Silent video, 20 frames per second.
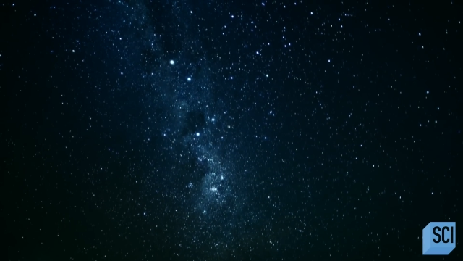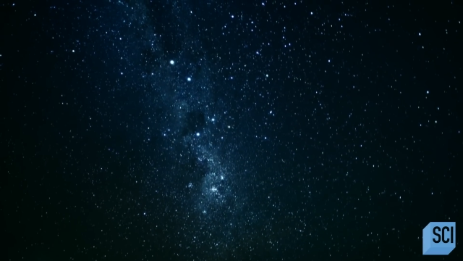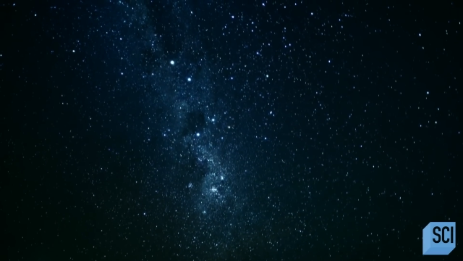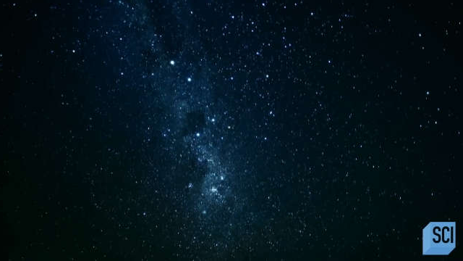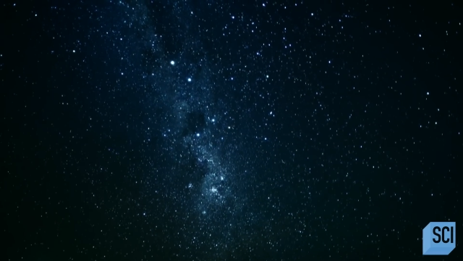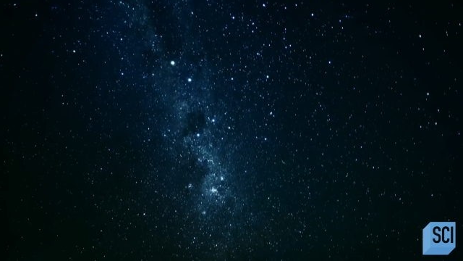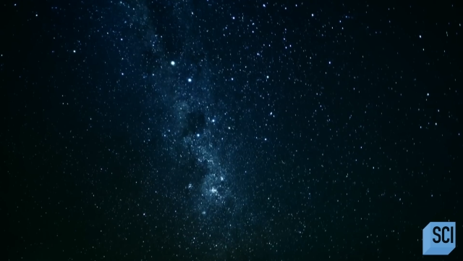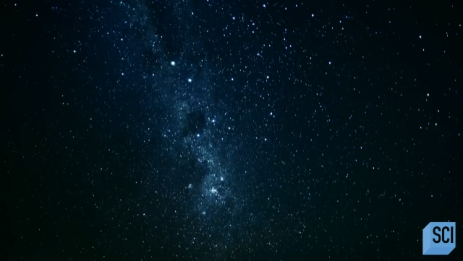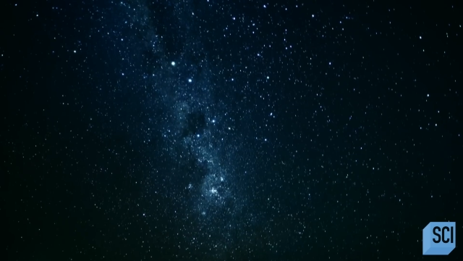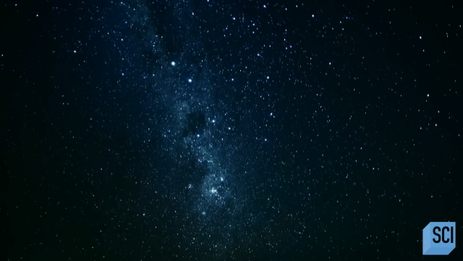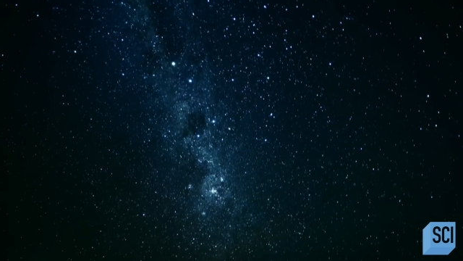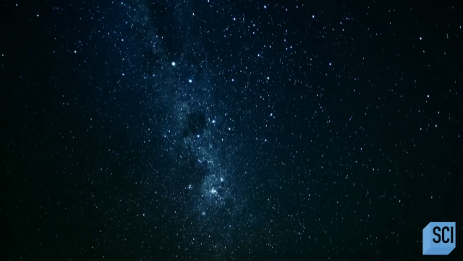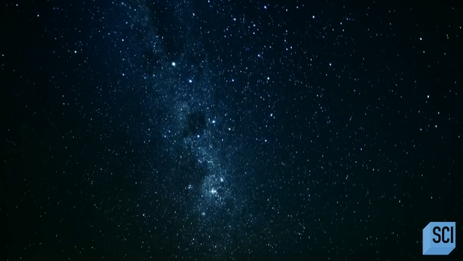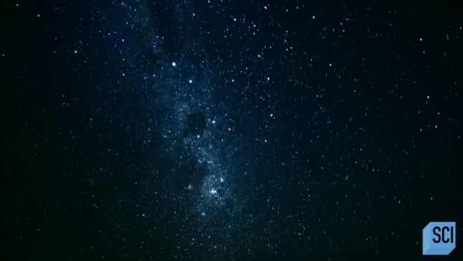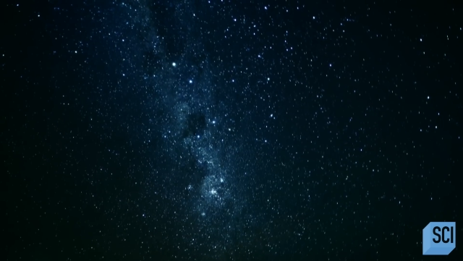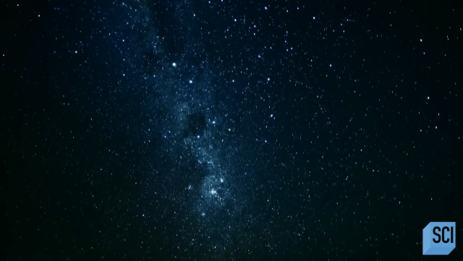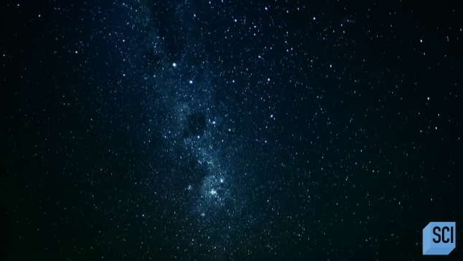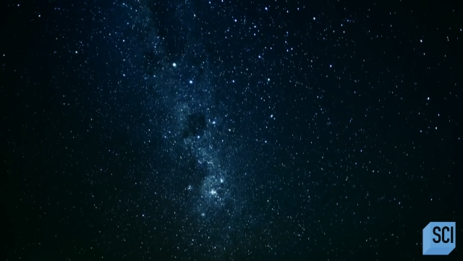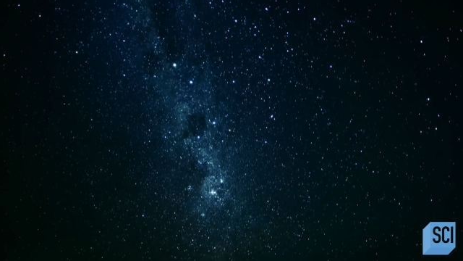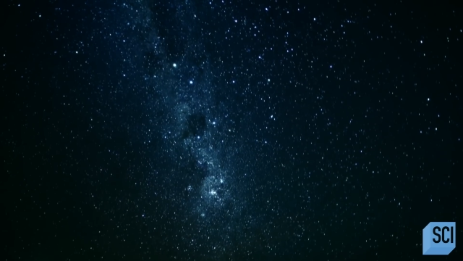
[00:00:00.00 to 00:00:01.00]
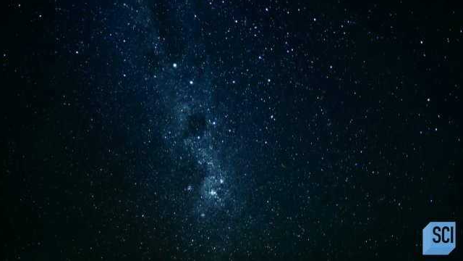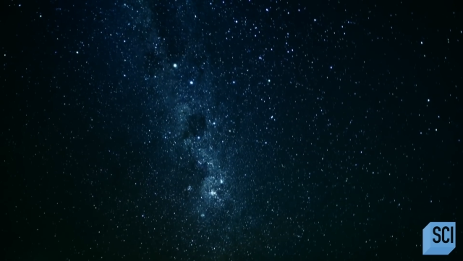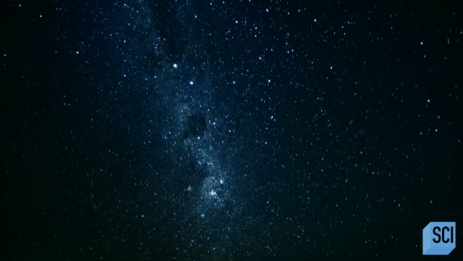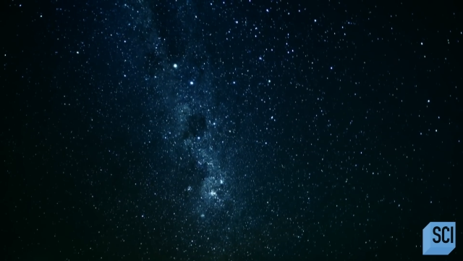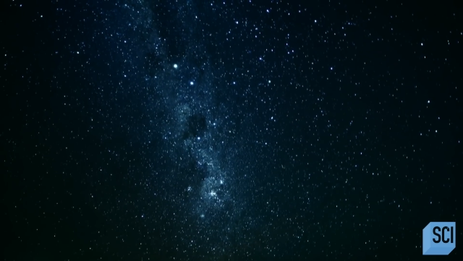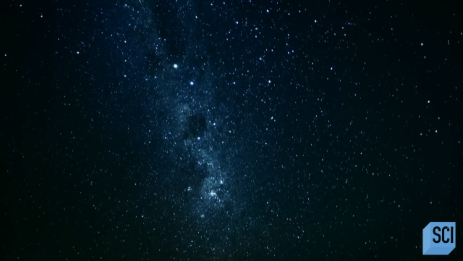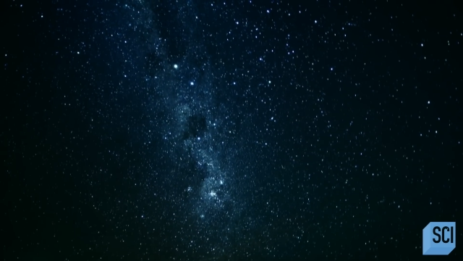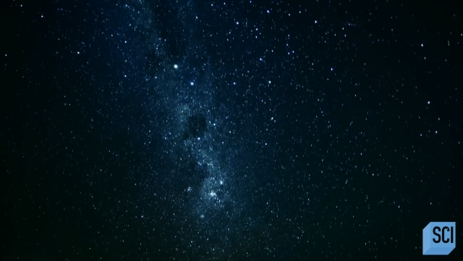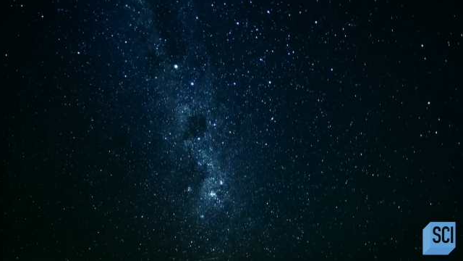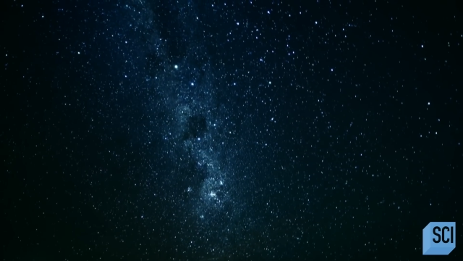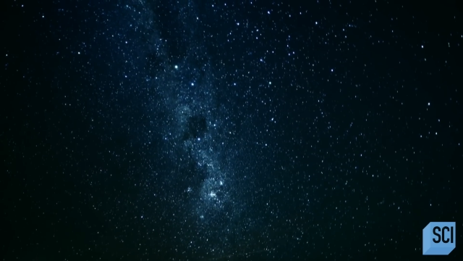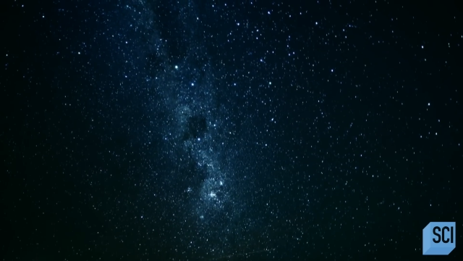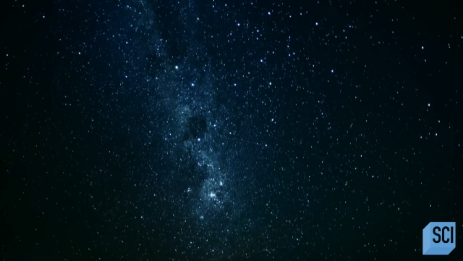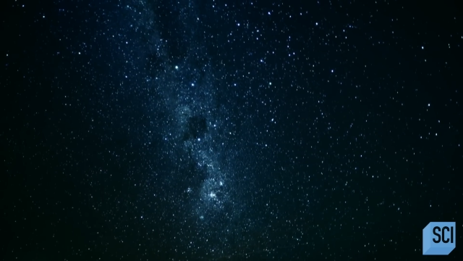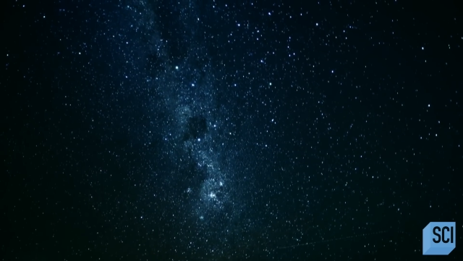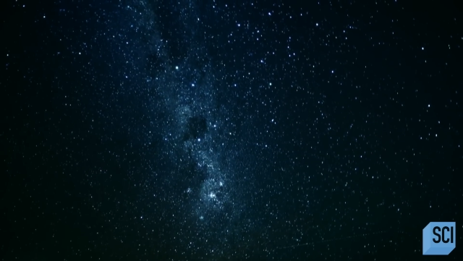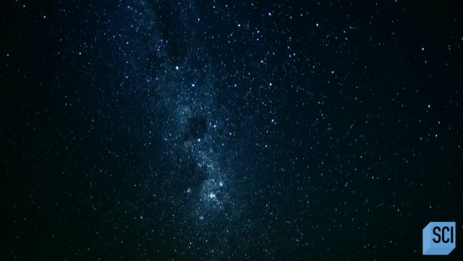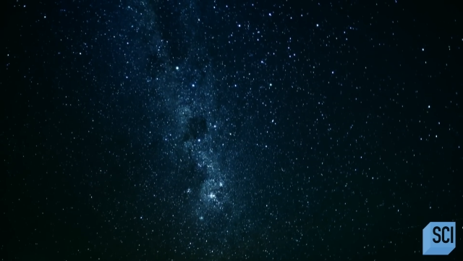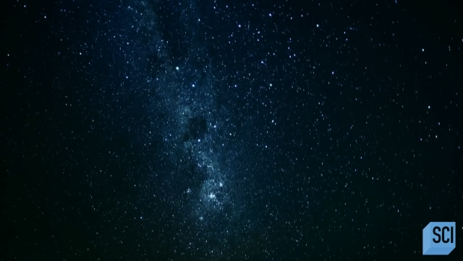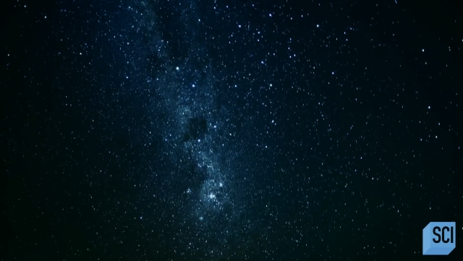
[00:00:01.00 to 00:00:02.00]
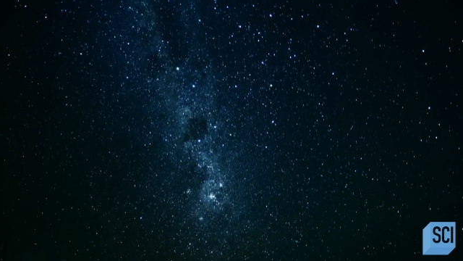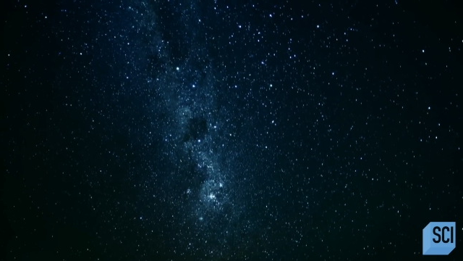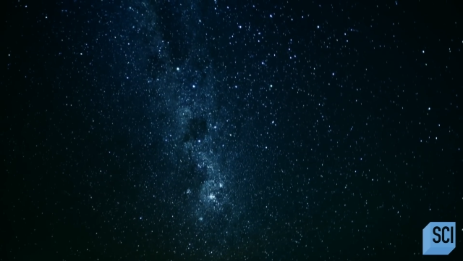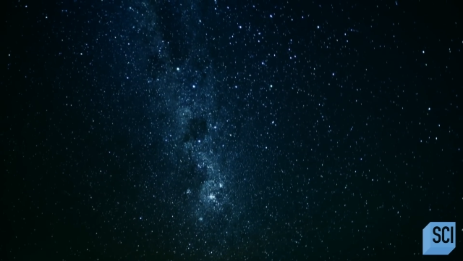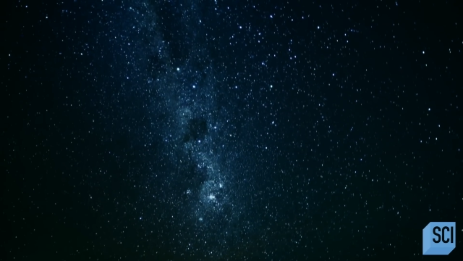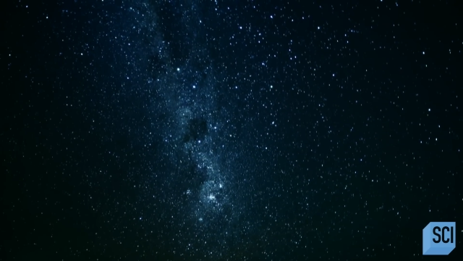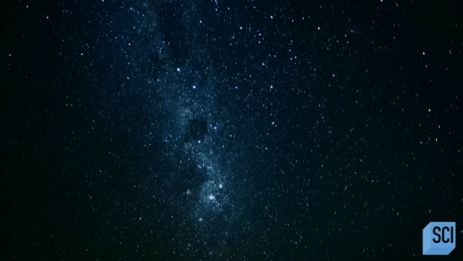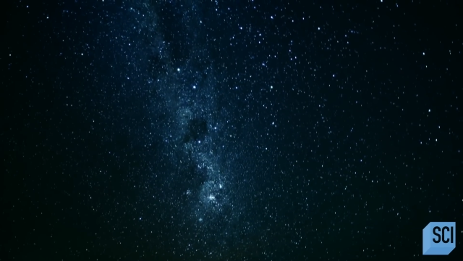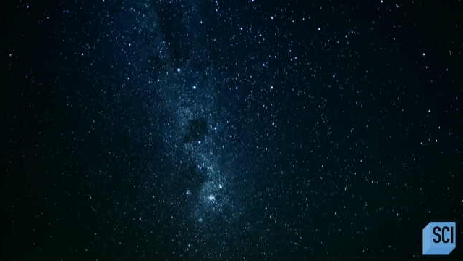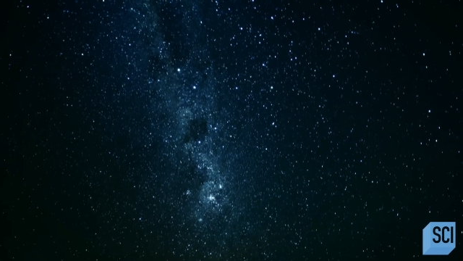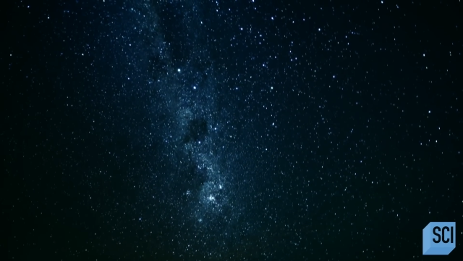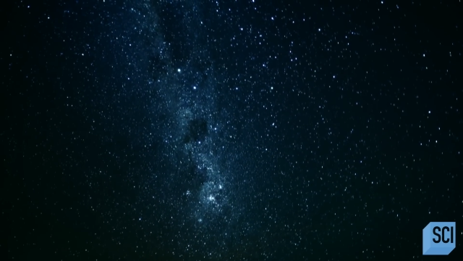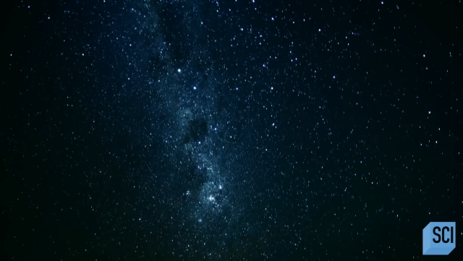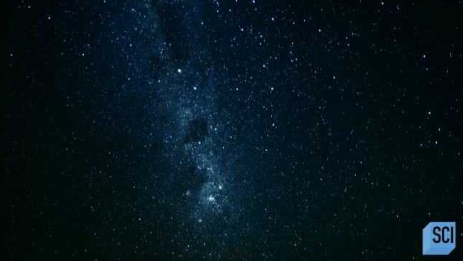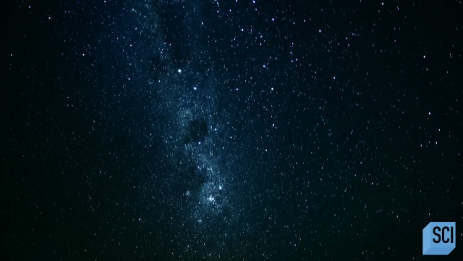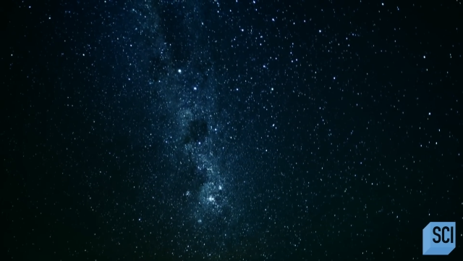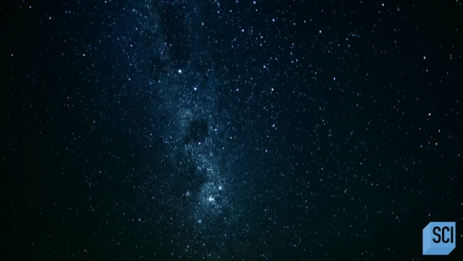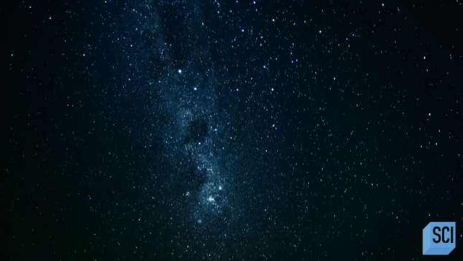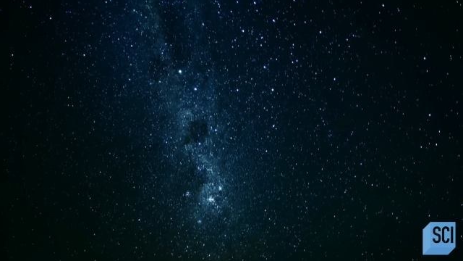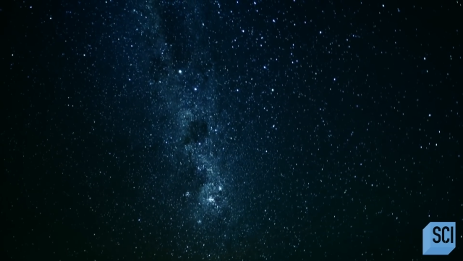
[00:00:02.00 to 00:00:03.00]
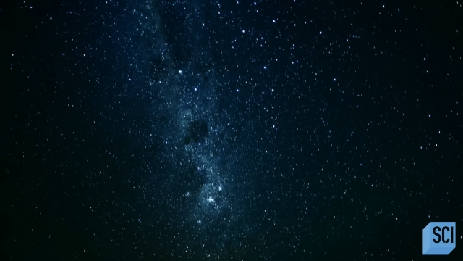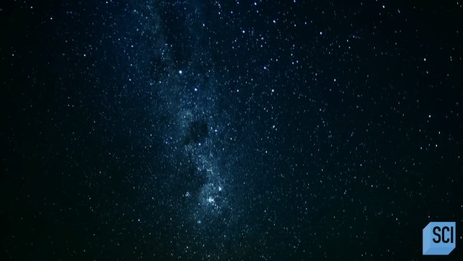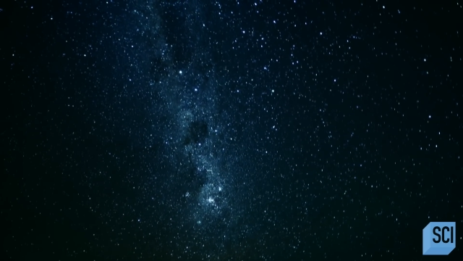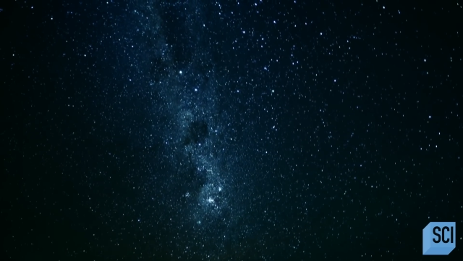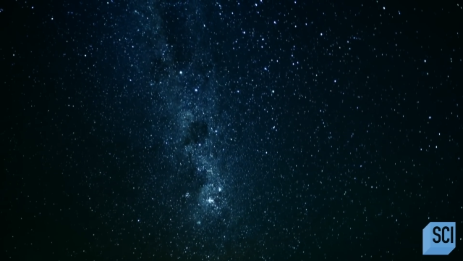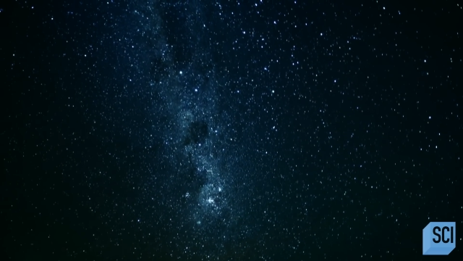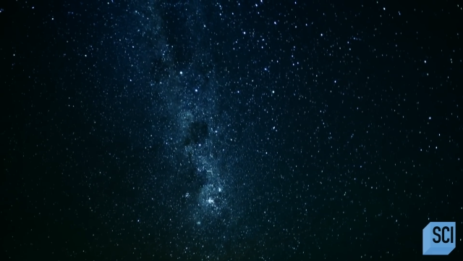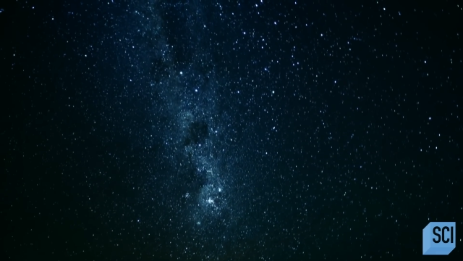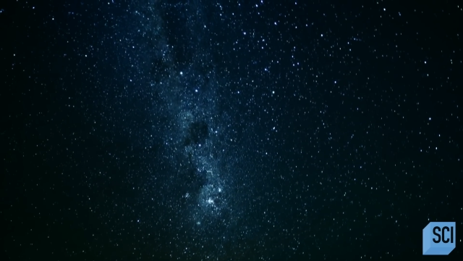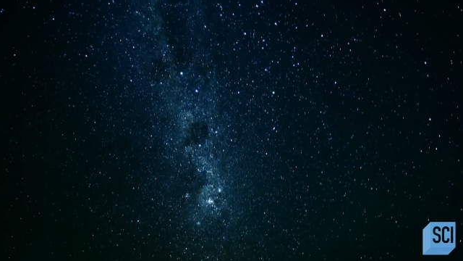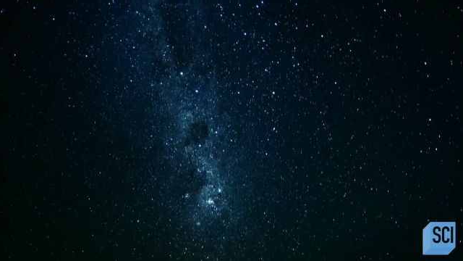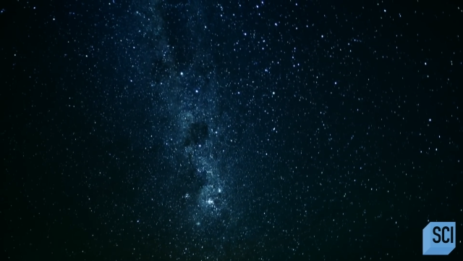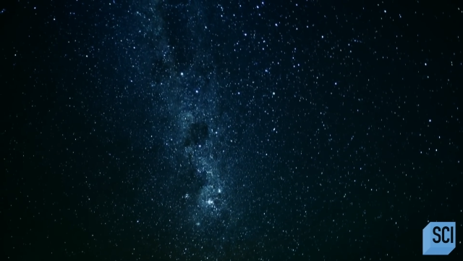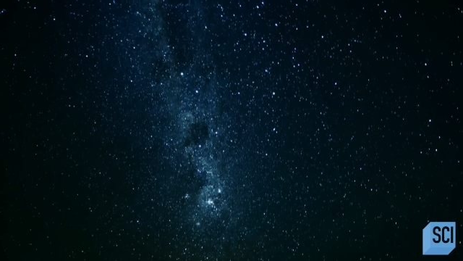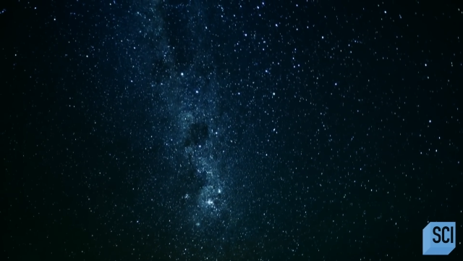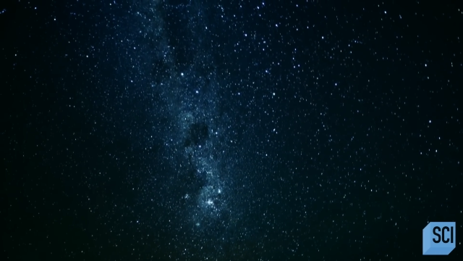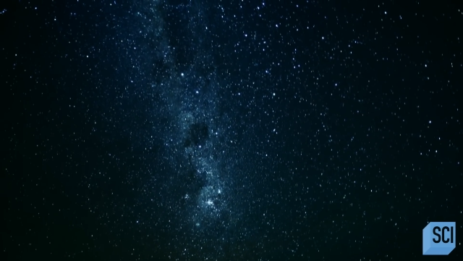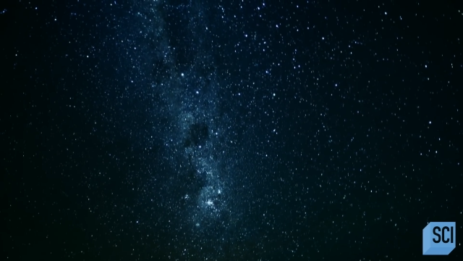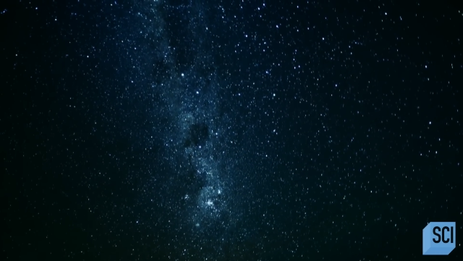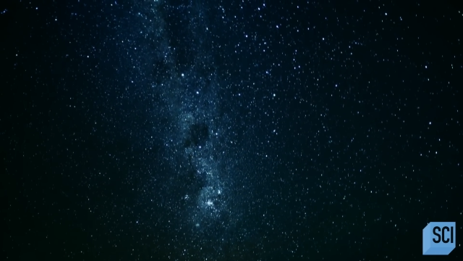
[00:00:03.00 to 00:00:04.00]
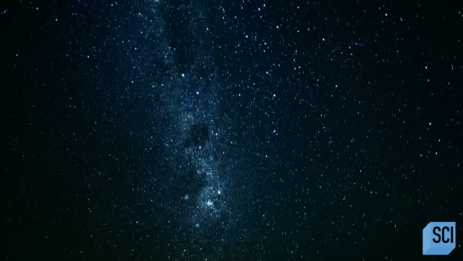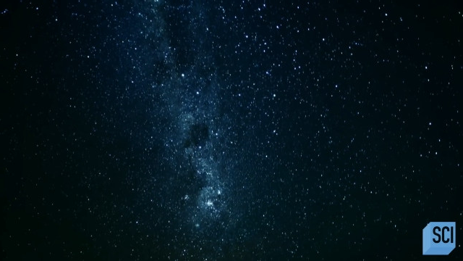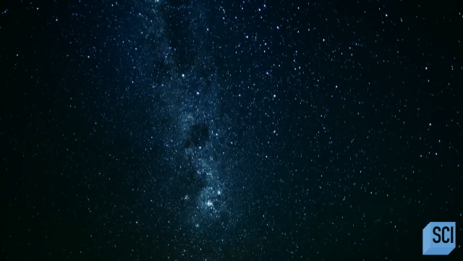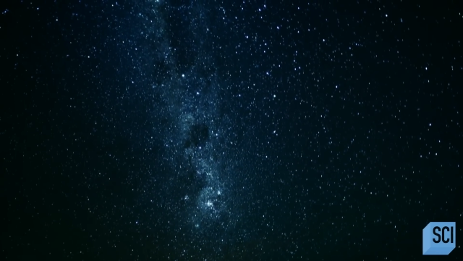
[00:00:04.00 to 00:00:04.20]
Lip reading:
[unreadable: no face in view]